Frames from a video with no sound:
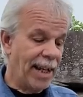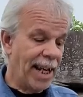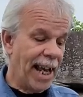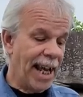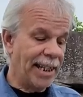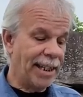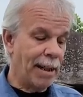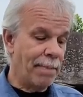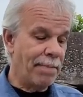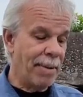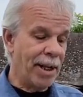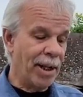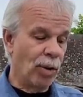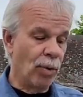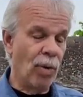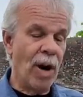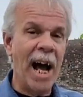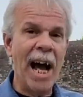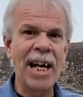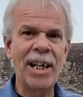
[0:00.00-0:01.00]
at the big
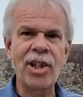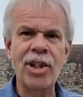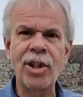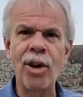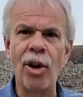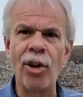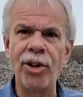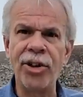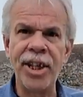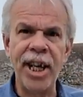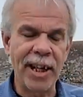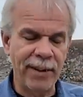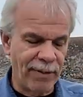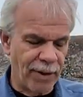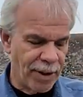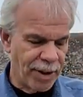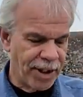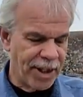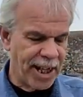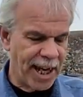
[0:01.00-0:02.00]
rocks called
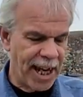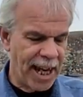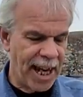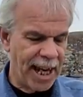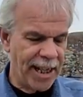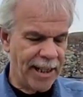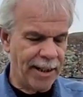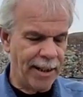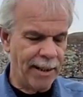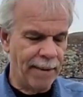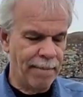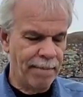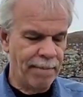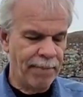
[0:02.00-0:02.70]
Devil's Den.